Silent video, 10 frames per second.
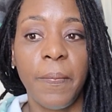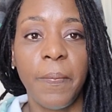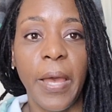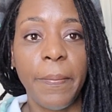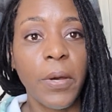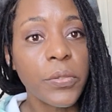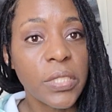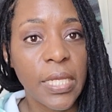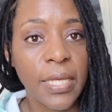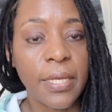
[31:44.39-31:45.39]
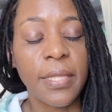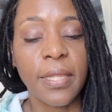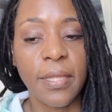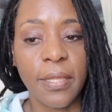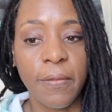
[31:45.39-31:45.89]
my posting
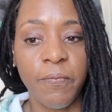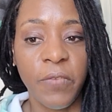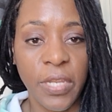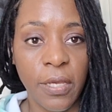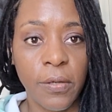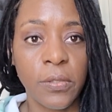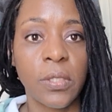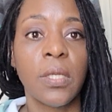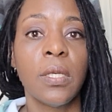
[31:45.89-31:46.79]
videos